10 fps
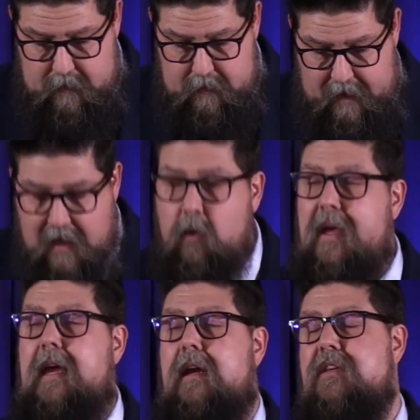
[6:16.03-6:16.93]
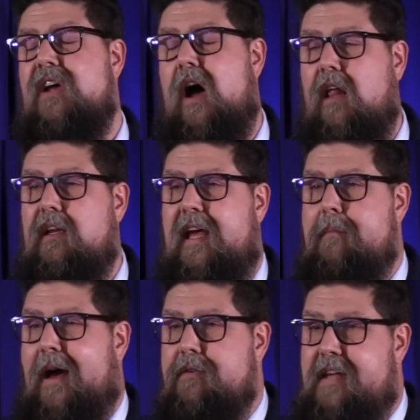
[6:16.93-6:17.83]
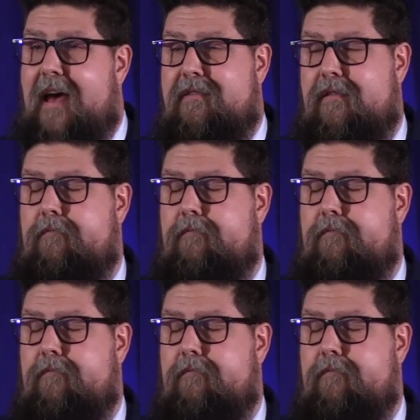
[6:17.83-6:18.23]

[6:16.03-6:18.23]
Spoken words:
Halloween is a holiday about death.